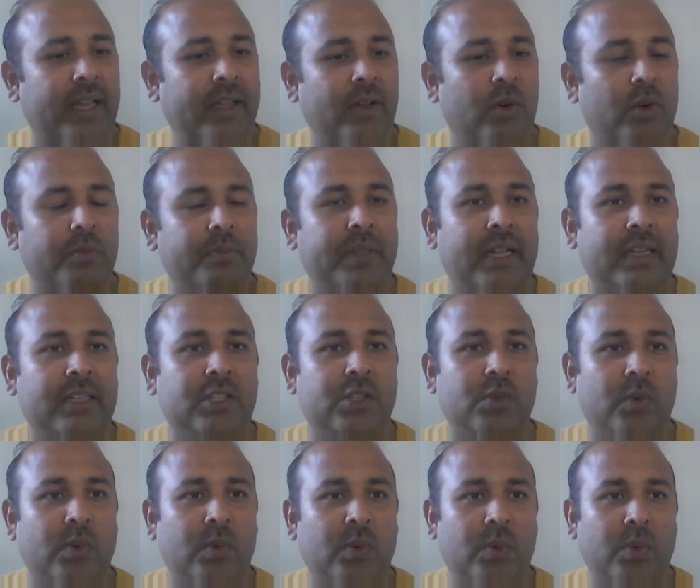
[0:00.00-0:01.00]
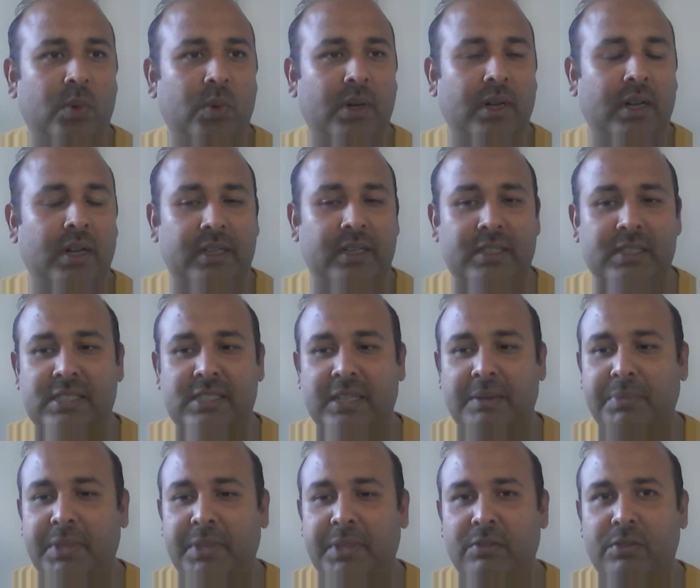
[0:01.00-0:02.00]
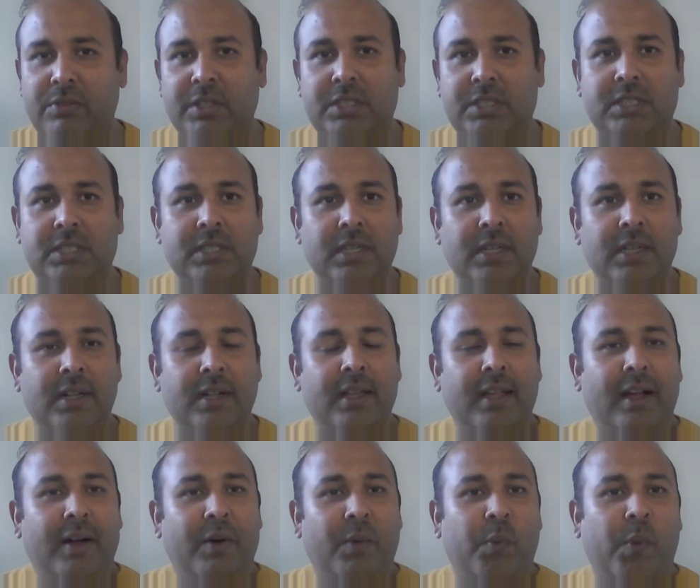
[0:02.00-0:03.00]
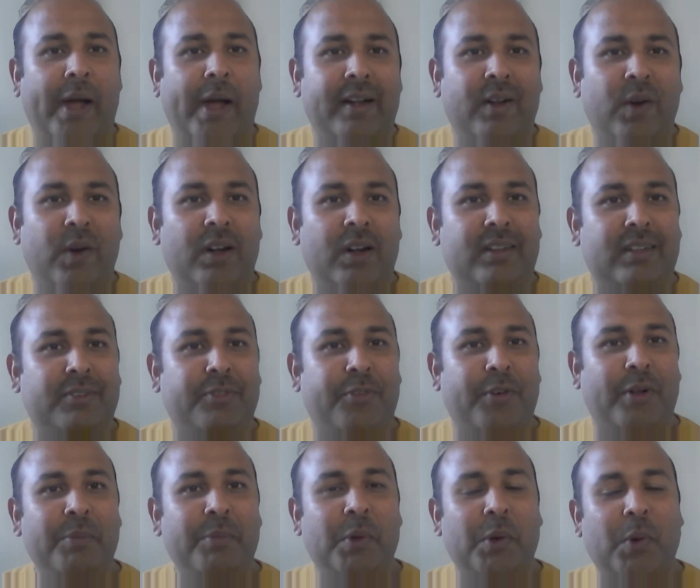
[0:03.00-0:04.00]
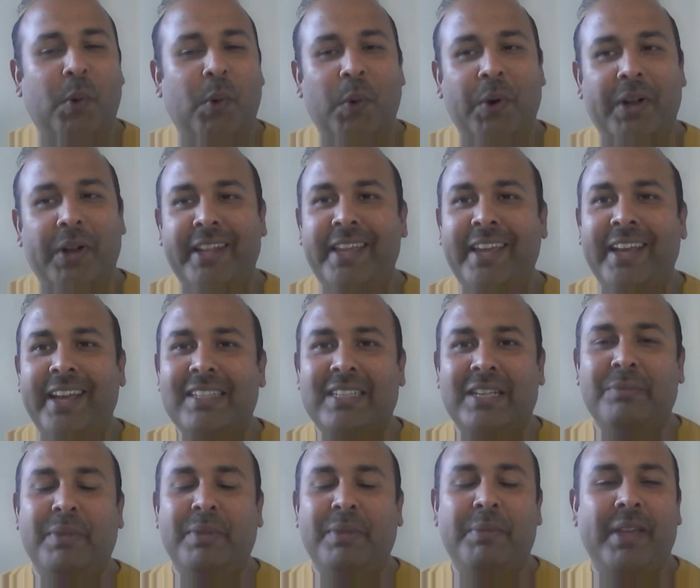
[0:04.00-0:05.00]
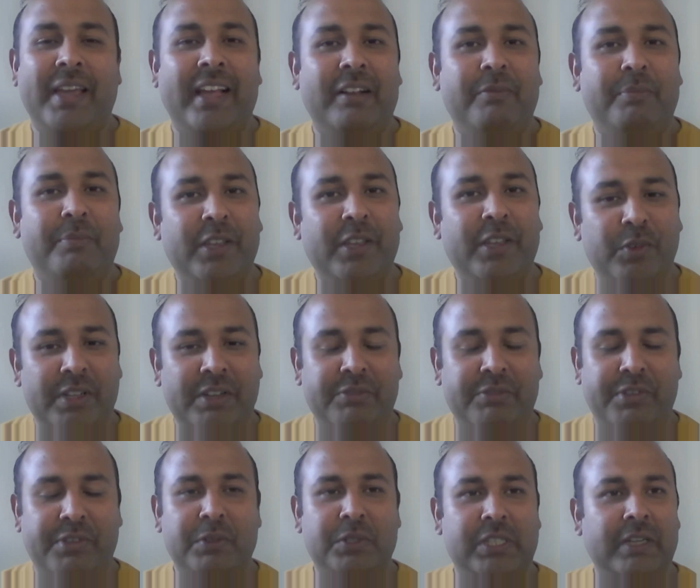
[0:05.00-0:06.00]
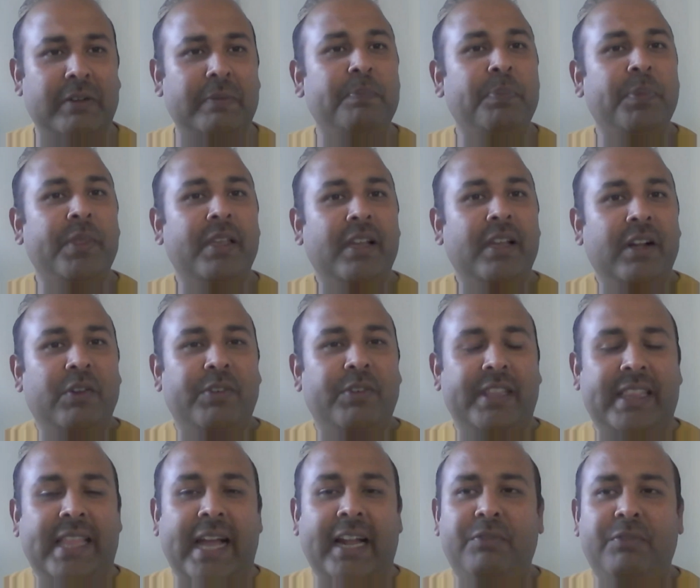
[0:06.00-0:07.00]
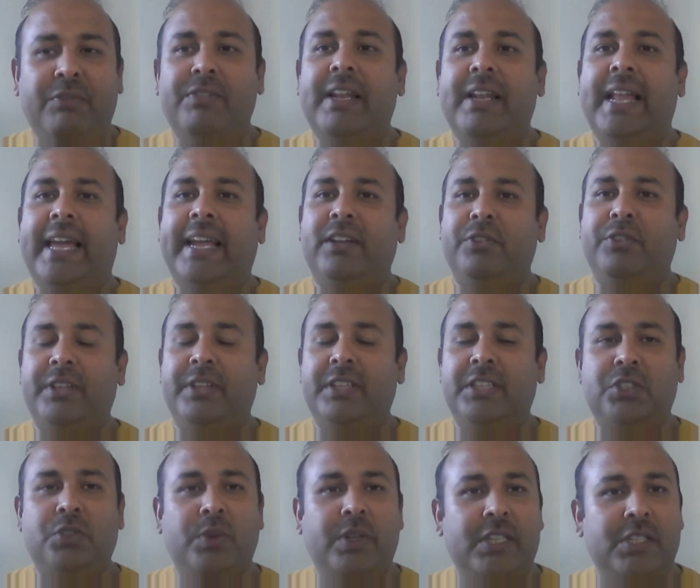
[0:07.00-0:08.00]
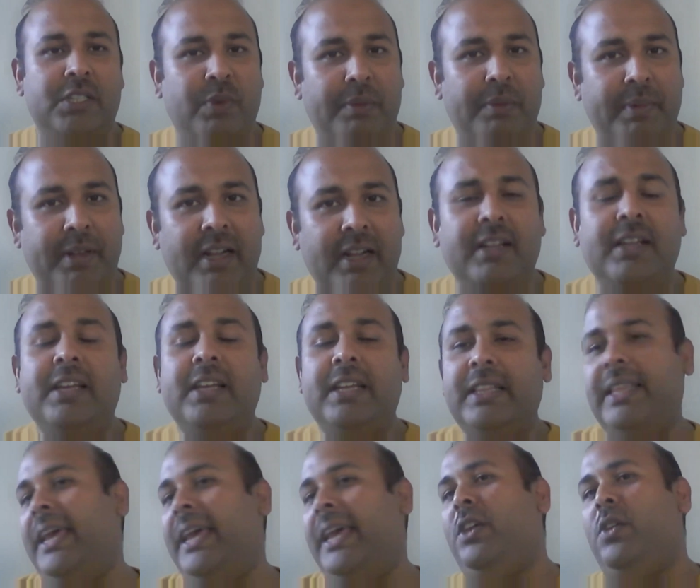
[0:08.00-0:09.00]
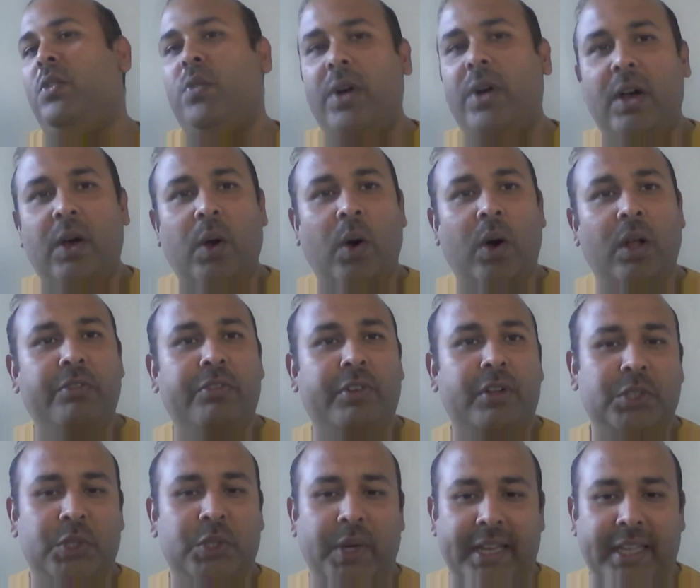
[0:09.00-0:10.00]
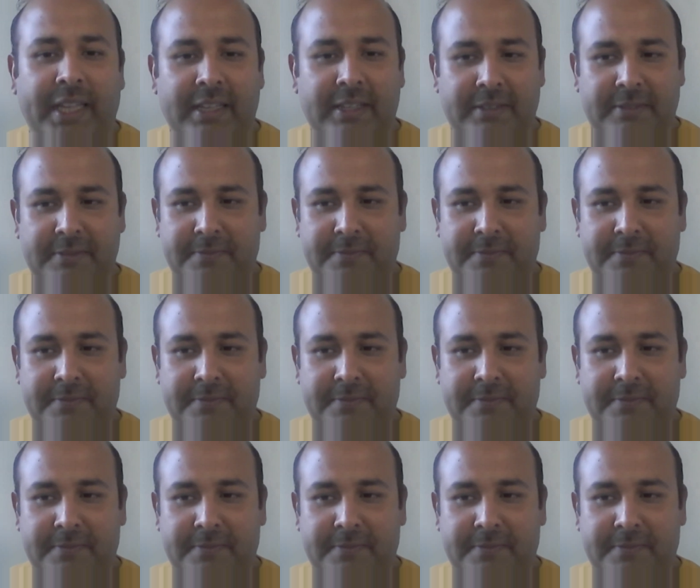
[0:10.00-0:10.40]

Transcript: I hope that you learned something which were not from your core areas and maybe helping you in future. With that, we will like to finish today's webinar. Thank you all for joining.